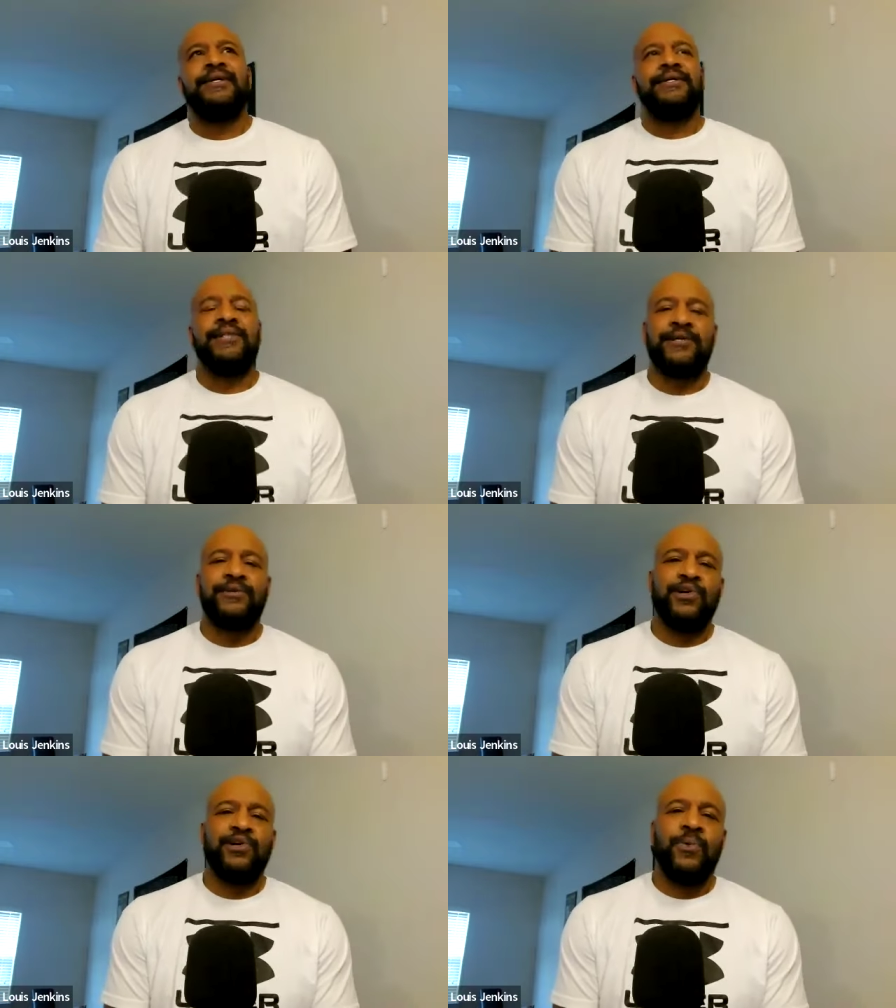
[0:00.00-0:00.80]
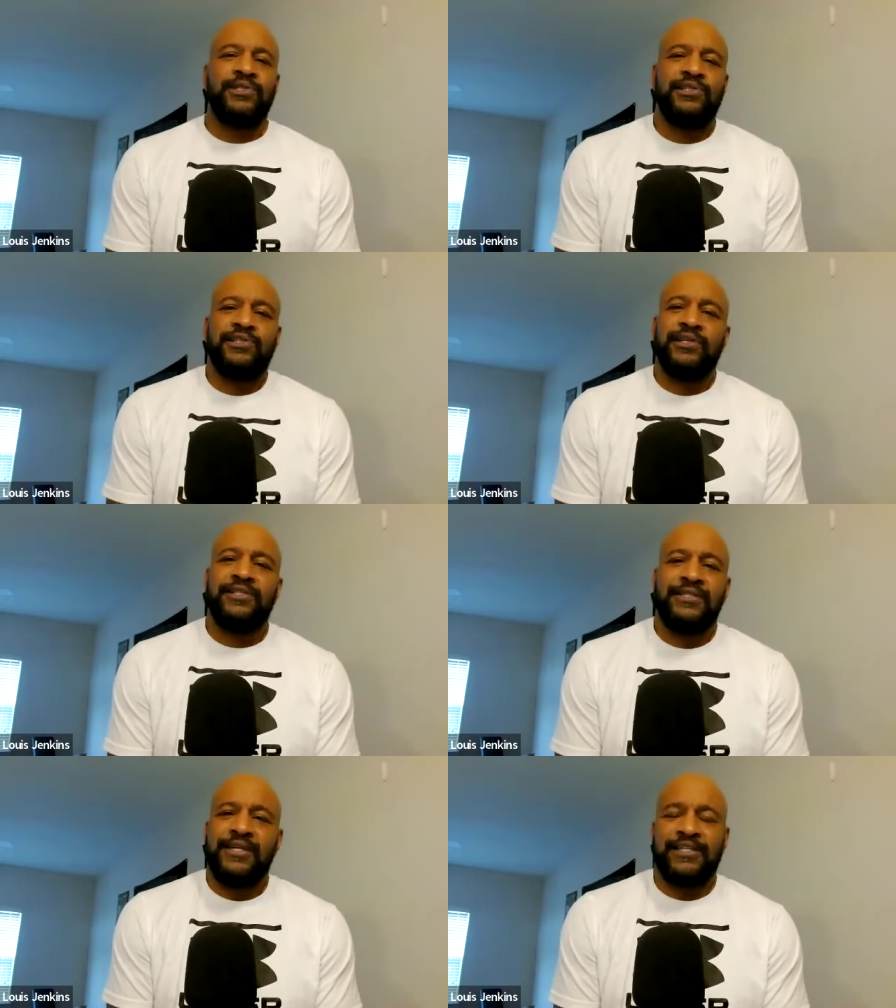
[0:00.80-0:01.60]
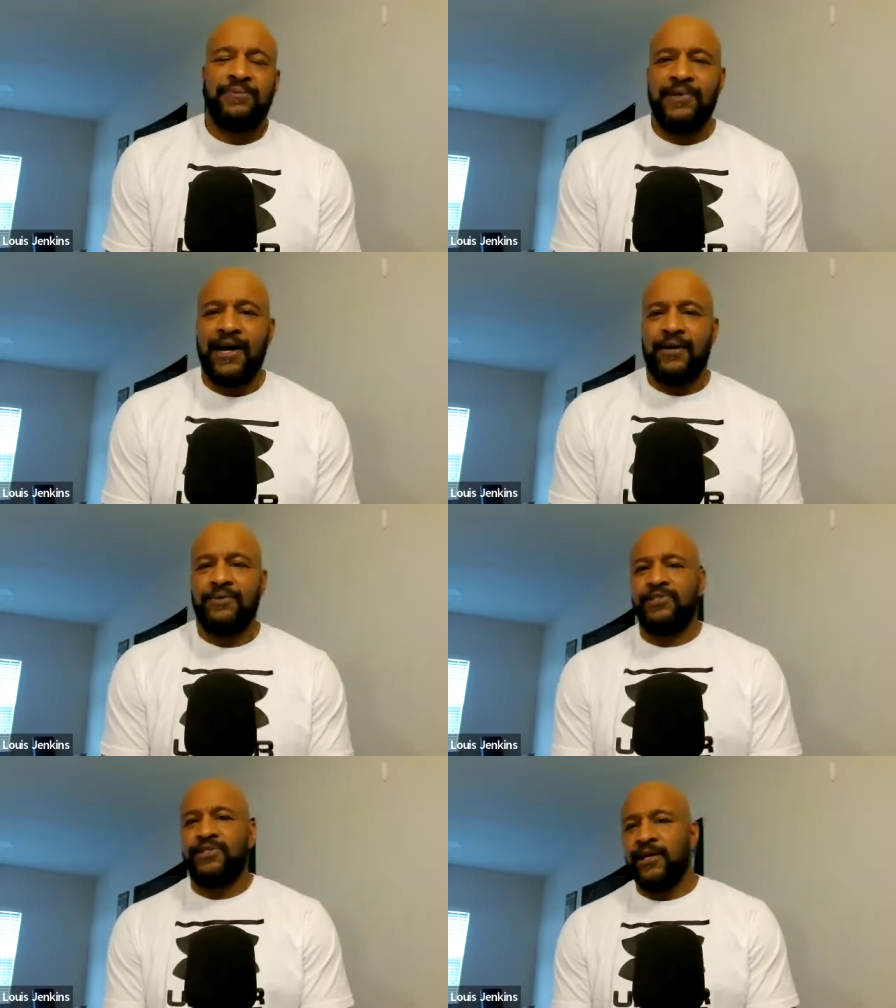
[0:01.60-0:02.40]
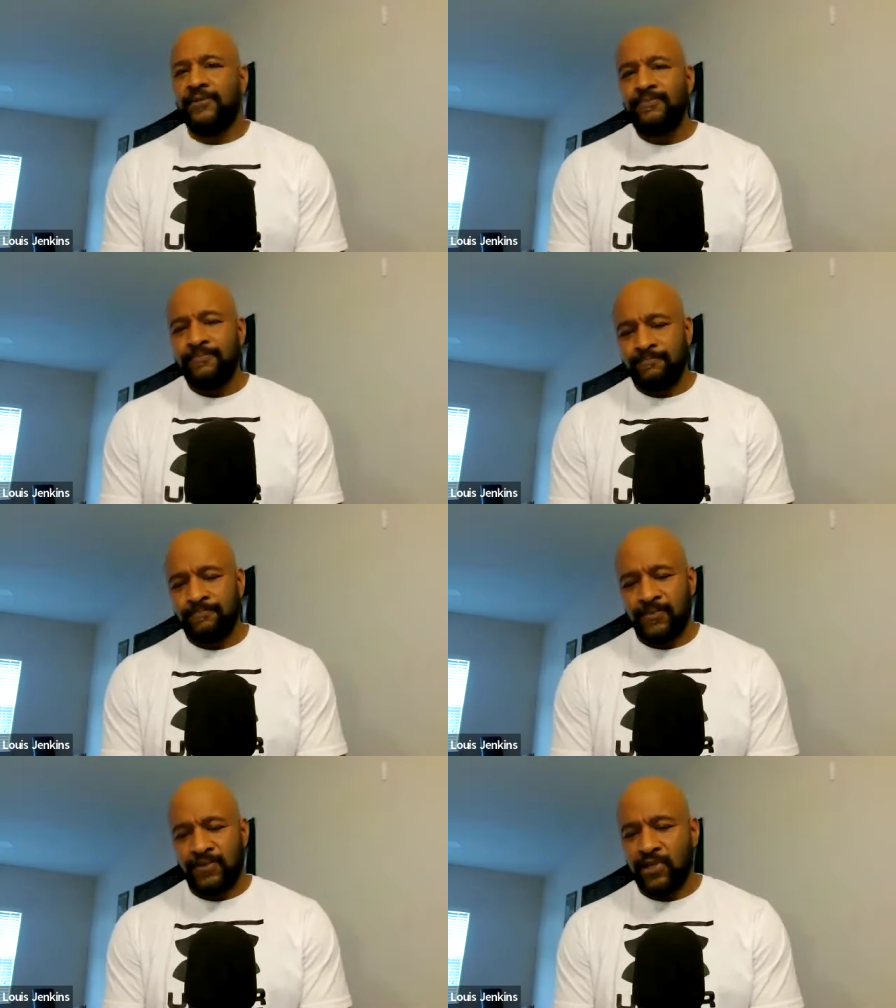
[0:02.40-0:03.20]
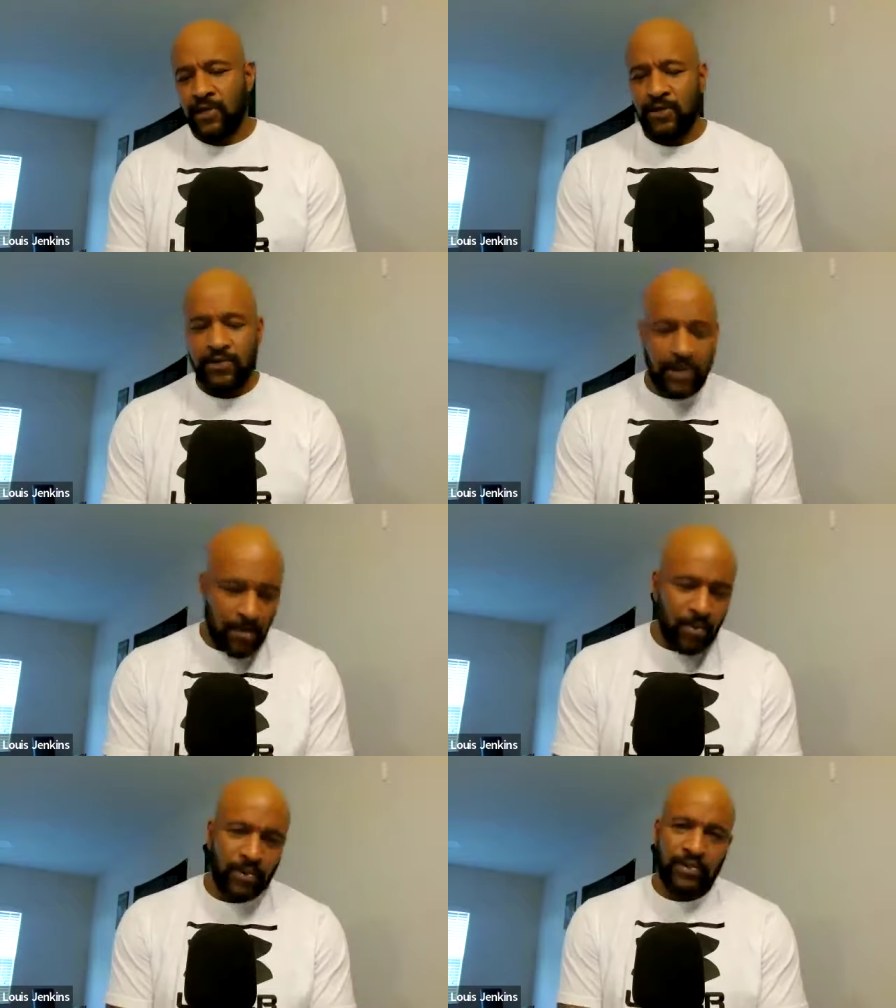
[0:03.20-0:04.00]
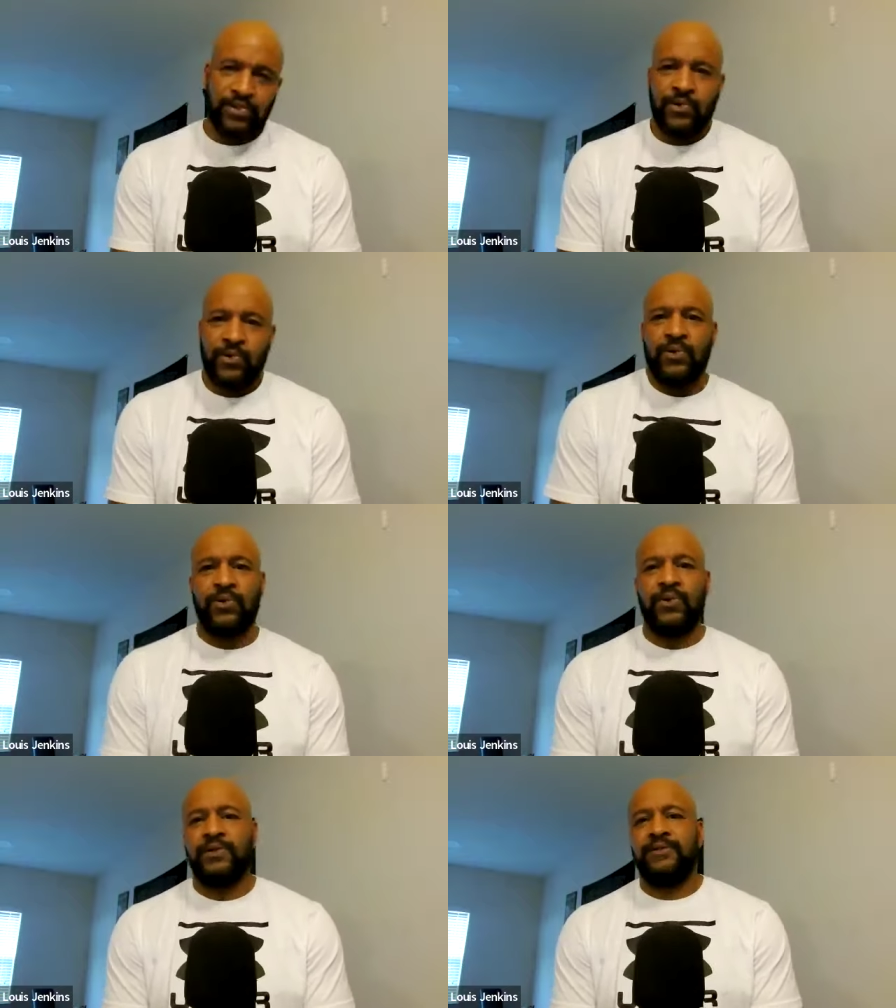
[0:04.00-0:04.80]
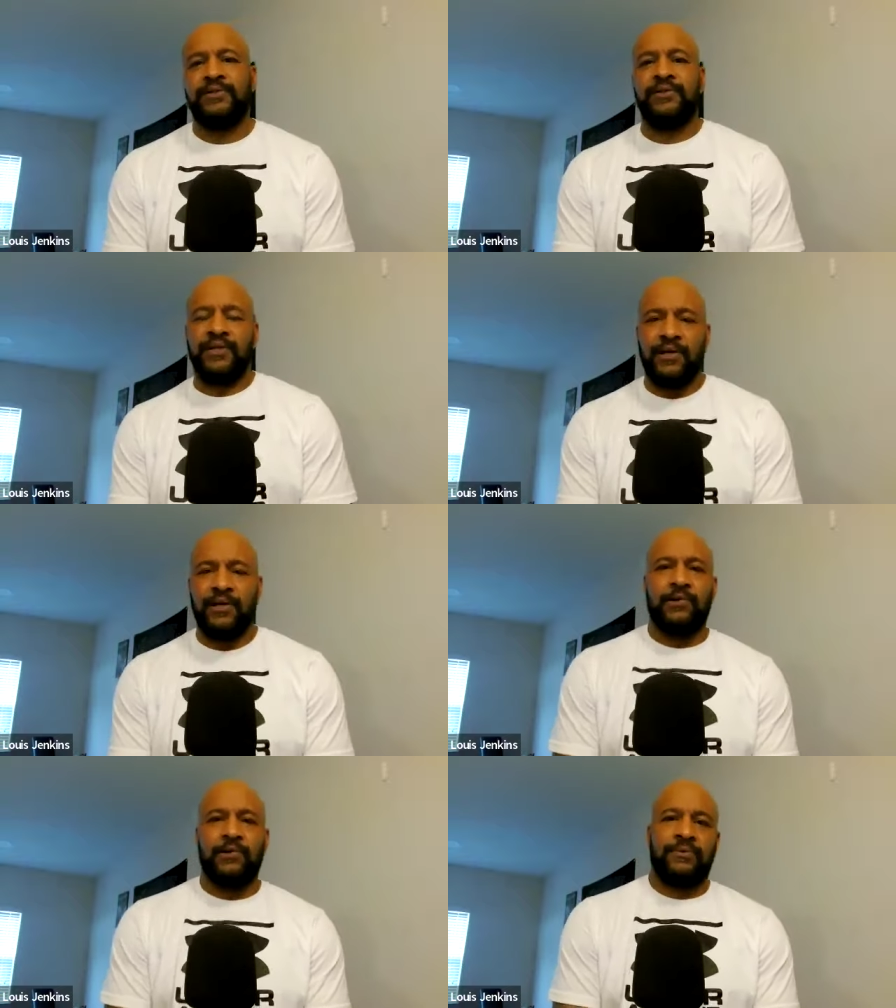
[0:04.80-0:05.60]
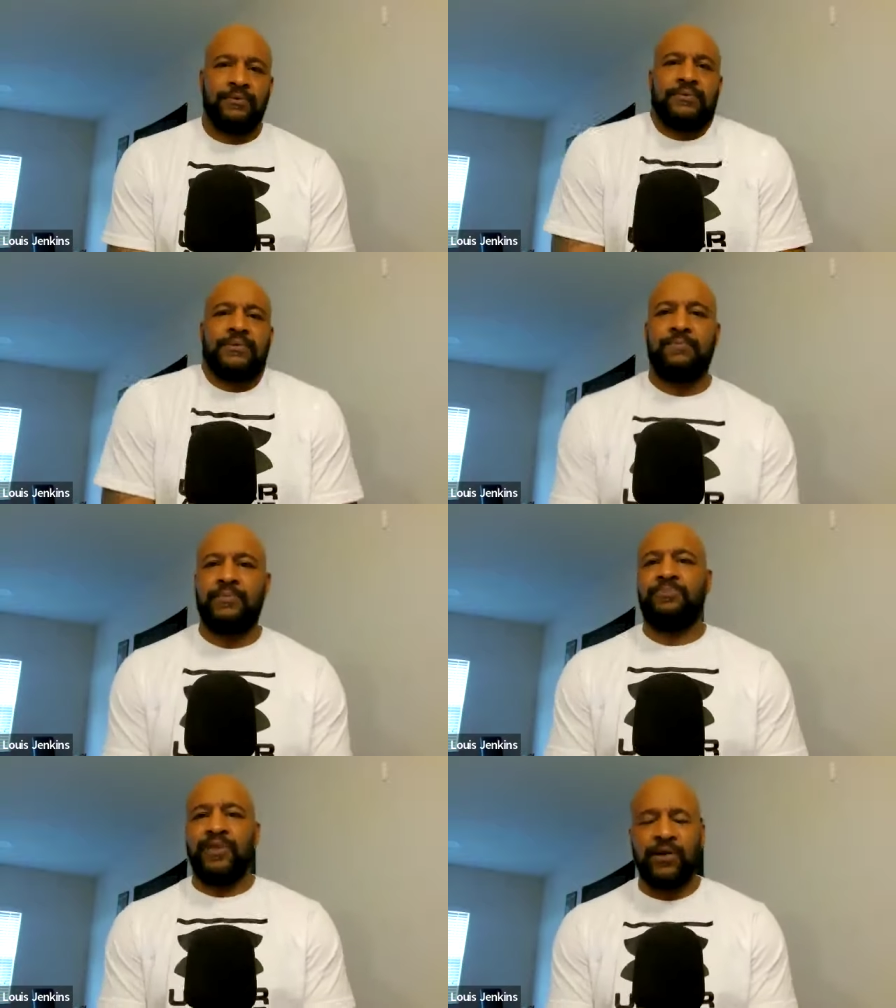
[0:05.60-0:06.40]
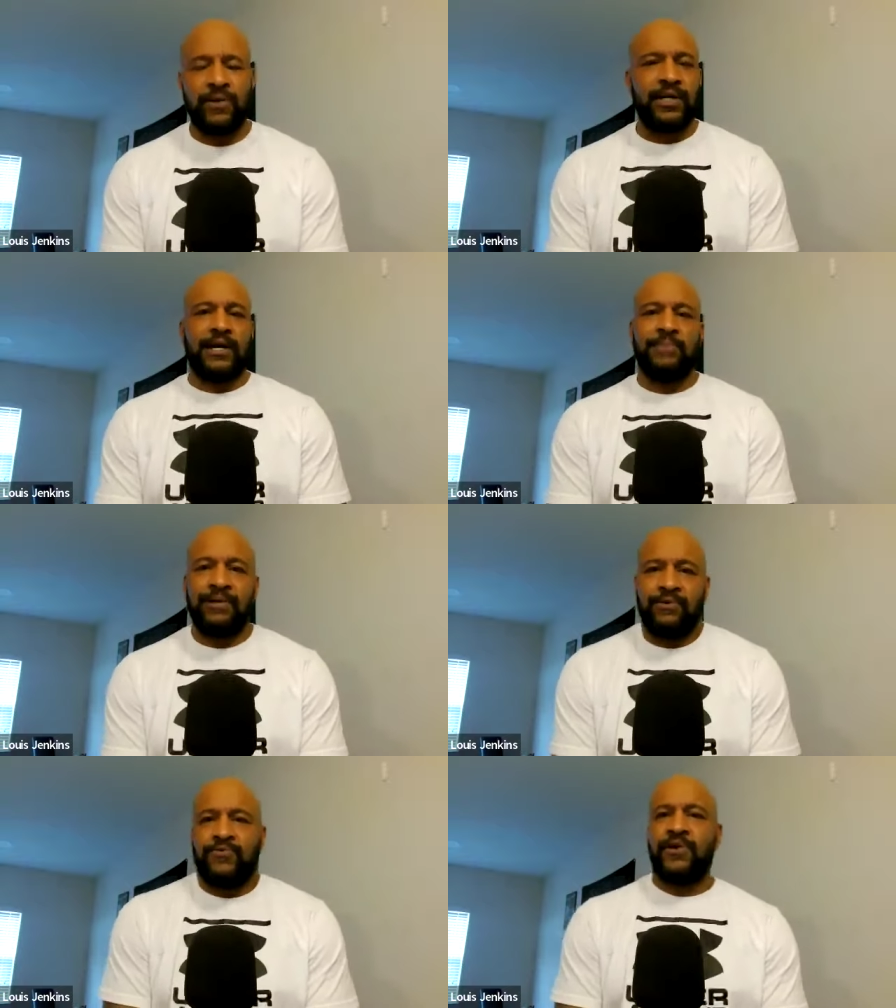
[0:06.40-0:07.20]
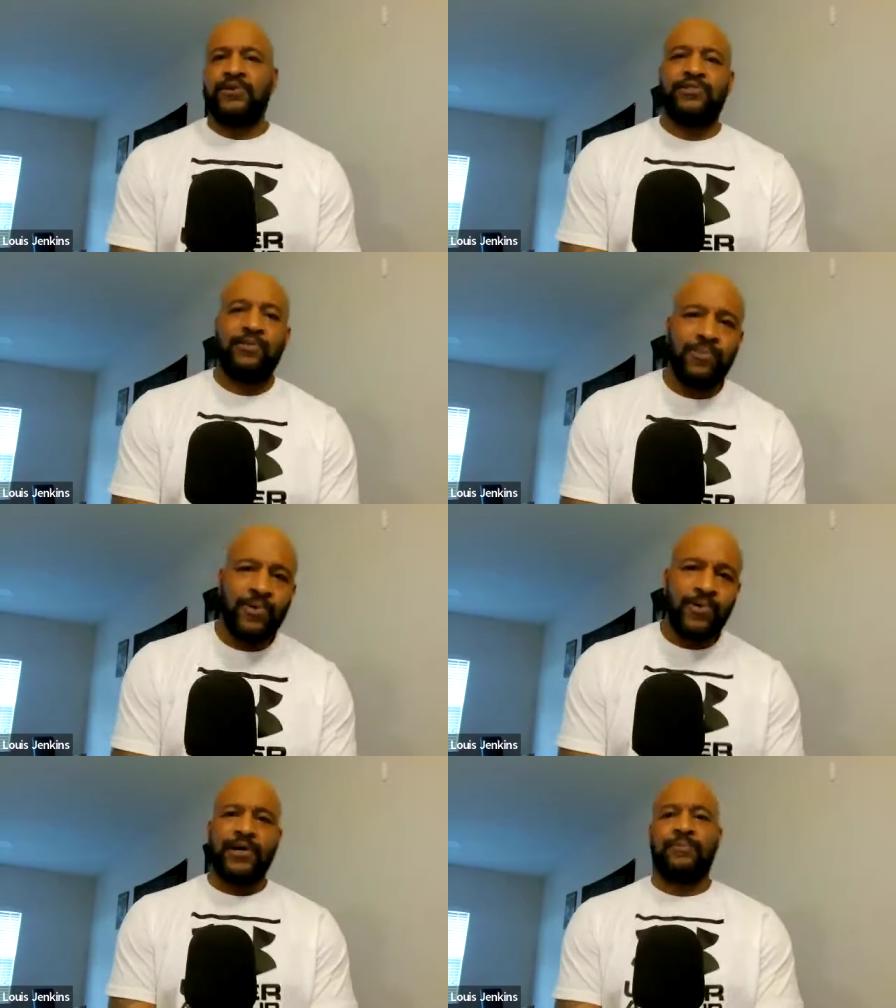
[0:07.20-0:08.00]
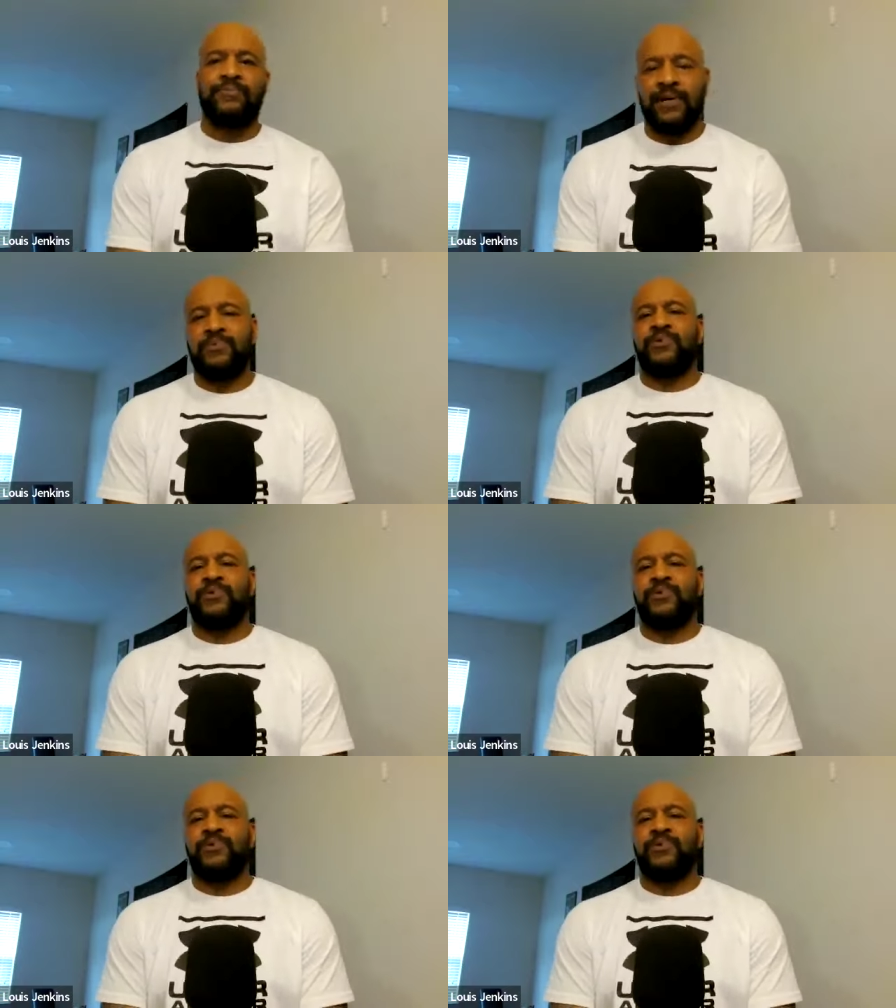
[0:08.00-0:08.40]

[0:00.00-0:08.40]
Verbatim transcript: So after this over, she, she kicks me out and shit. So you know, I'm going to school, and you know, I'm thinking, okay, I'm not a virgin no more. I'm I'm